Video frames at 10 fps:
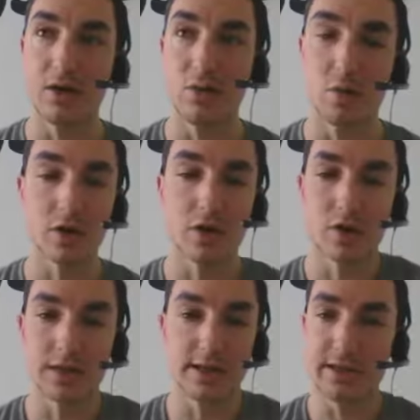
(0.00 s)
we're
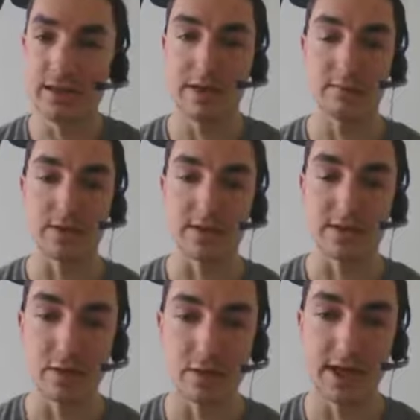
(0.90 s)
currently able to
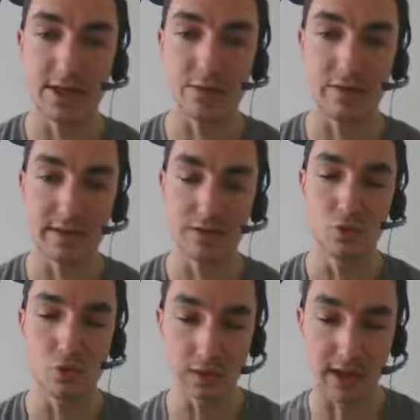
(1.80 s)
synchronize with
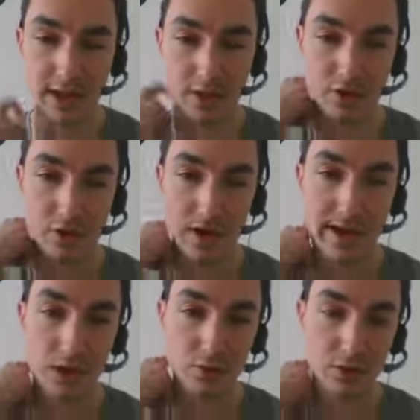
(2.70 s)
Google Calendar
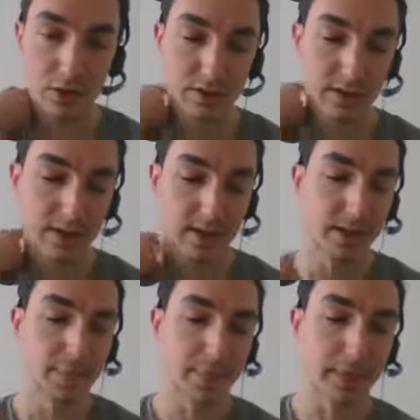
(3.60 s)
and Outlook.
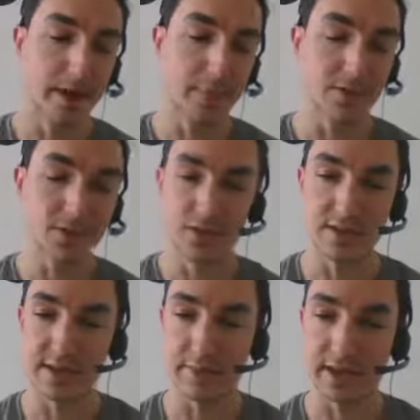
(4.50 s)
So
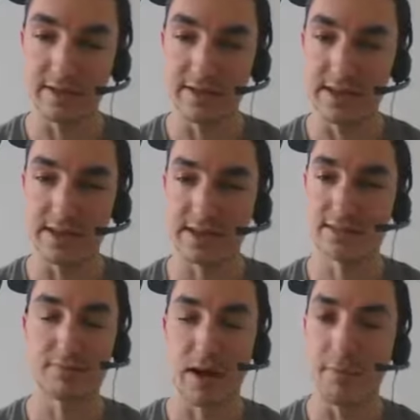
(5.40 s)
this is something that
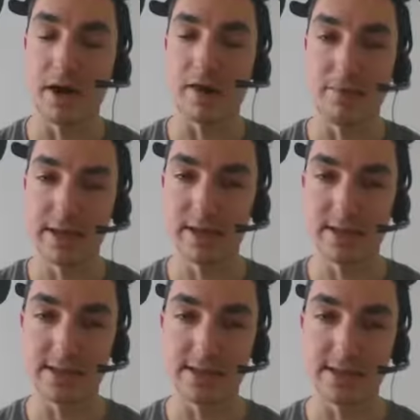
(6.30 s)
takes about a
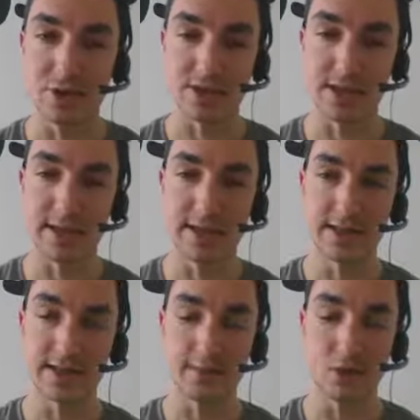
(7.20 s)
minute. It's in your
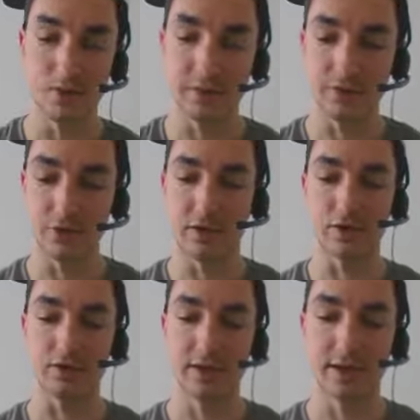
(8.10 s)
settings, and the moment you
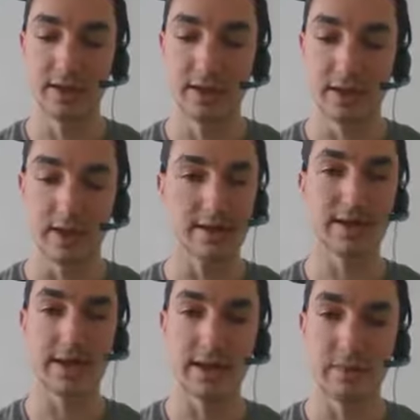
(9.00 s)
actually
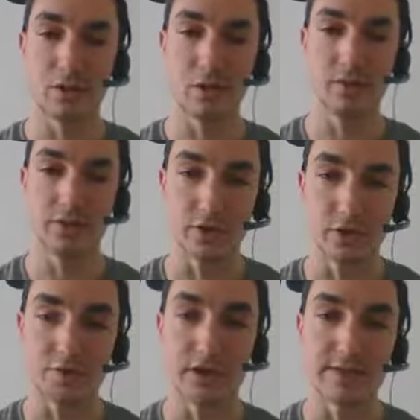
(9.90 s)
sign up, go into
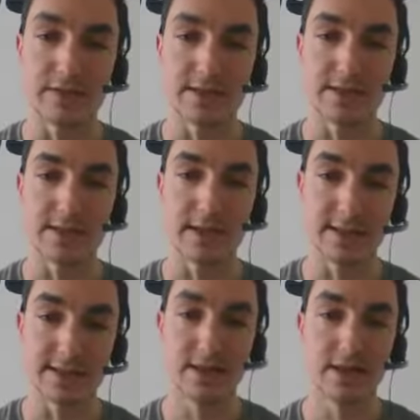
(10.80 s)
your preferences
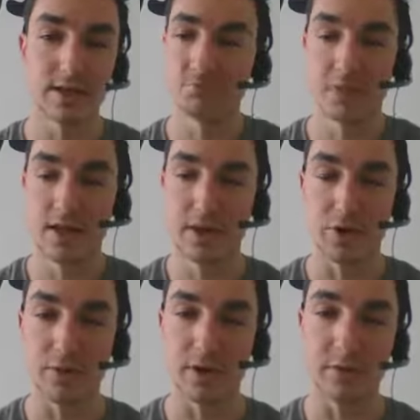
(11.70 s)
and sync,
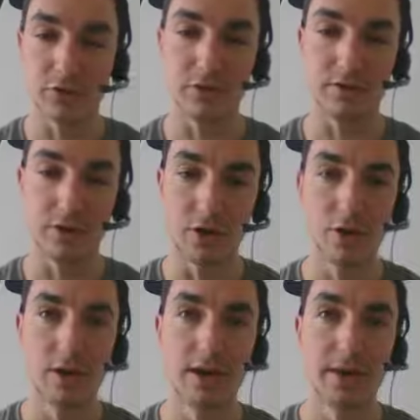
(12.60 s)
you're pretty much good to
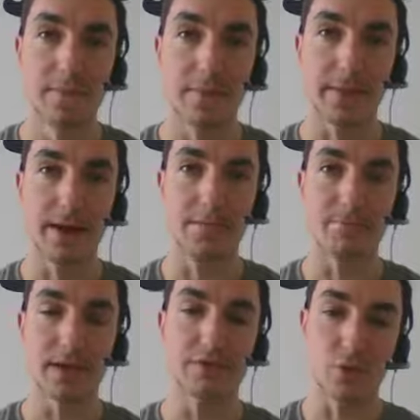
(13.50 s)
go.
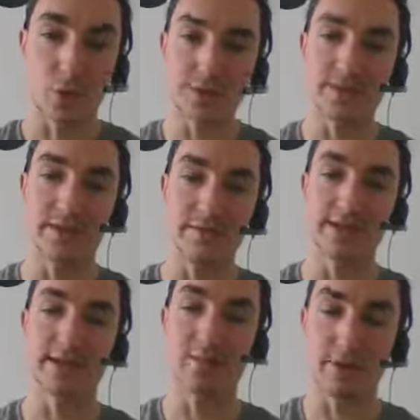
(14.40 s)
And of course, the
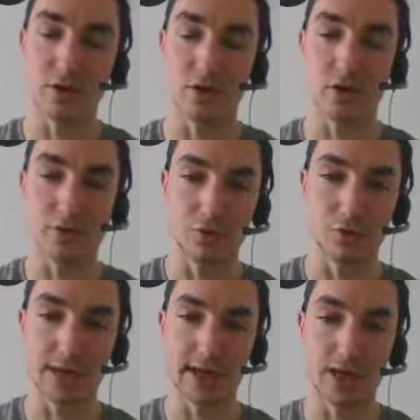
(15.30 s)
events that appear on your
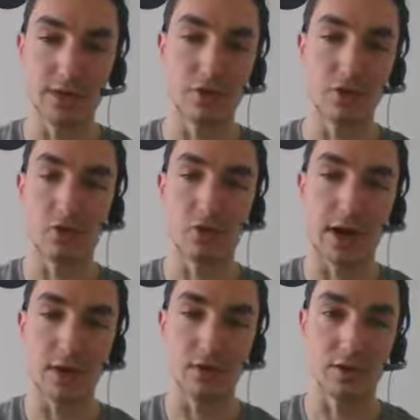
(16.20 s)
Google Calendar or
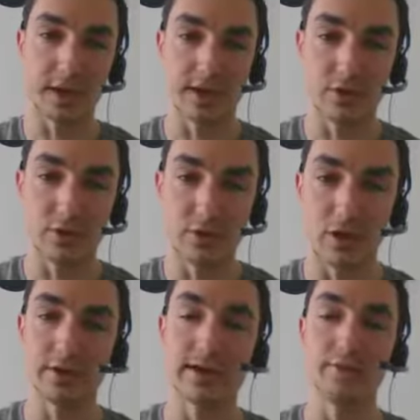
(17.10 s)
Outlook calendar
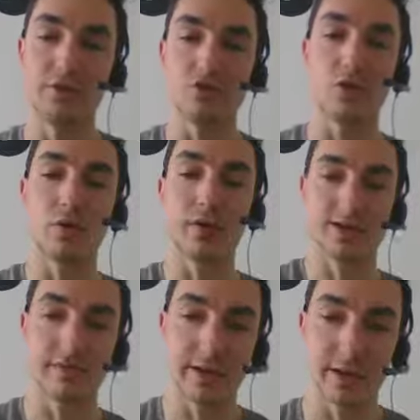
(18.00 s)
aren't going to be shown
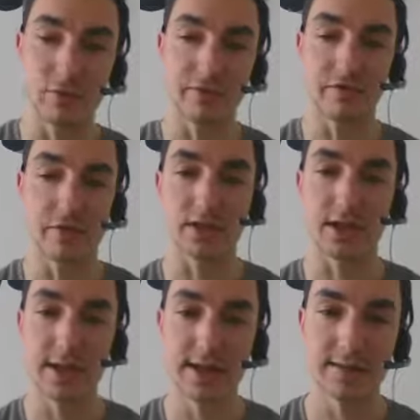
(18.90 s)
as available for your
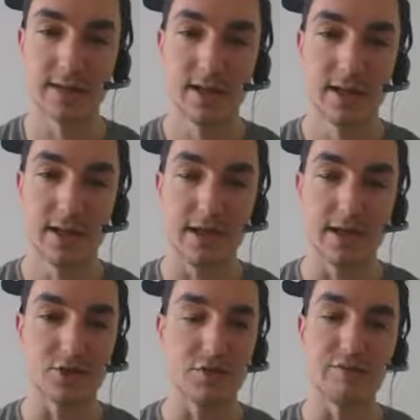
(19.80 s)
client.
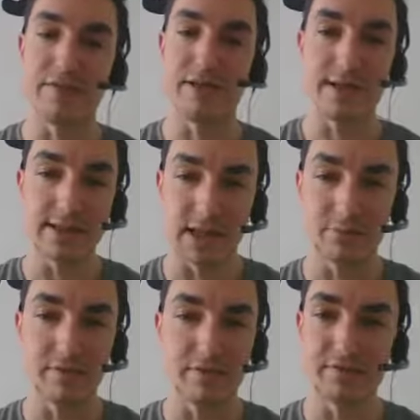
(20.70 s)
So if you have any
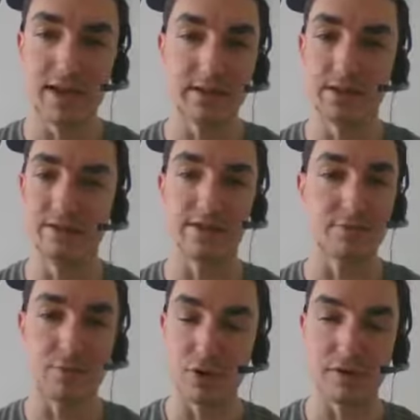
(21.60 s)
type of event, if it's
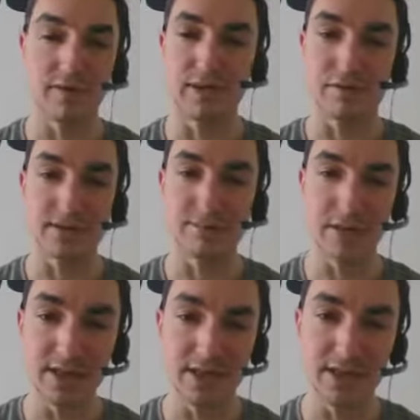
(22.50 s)
a birthday, if it's a
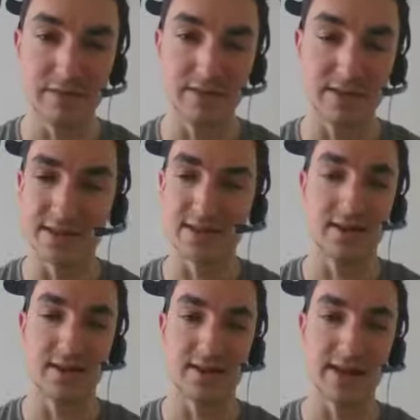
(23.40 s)
meeting, if it's
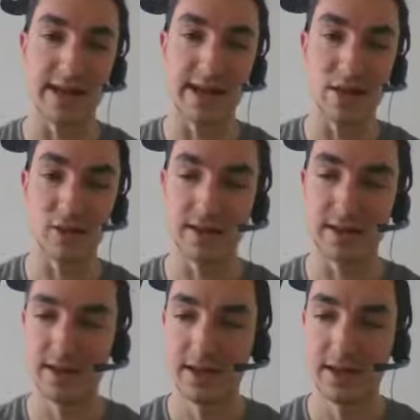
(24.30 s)
getting a haircut,